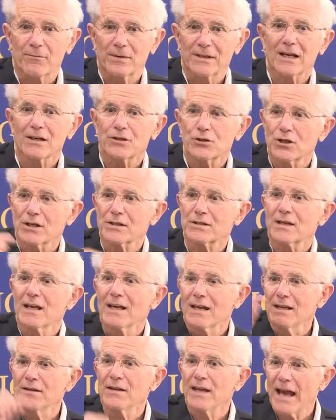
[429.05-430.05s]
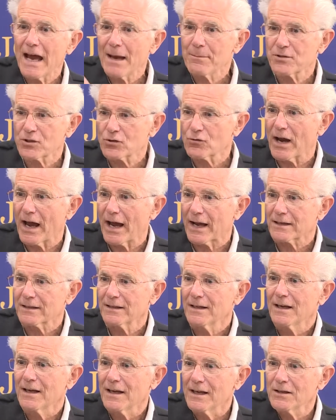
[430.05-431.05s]
but not just in the abstract,
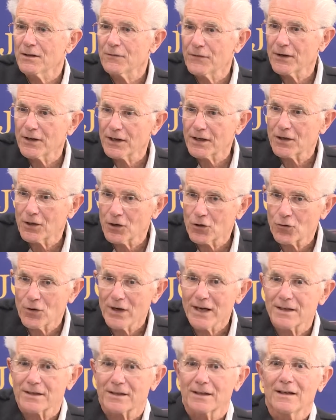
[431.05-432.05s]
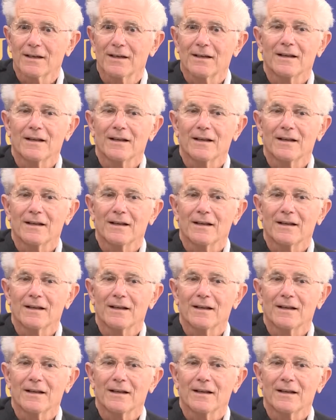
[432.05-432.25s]
in the very concrete,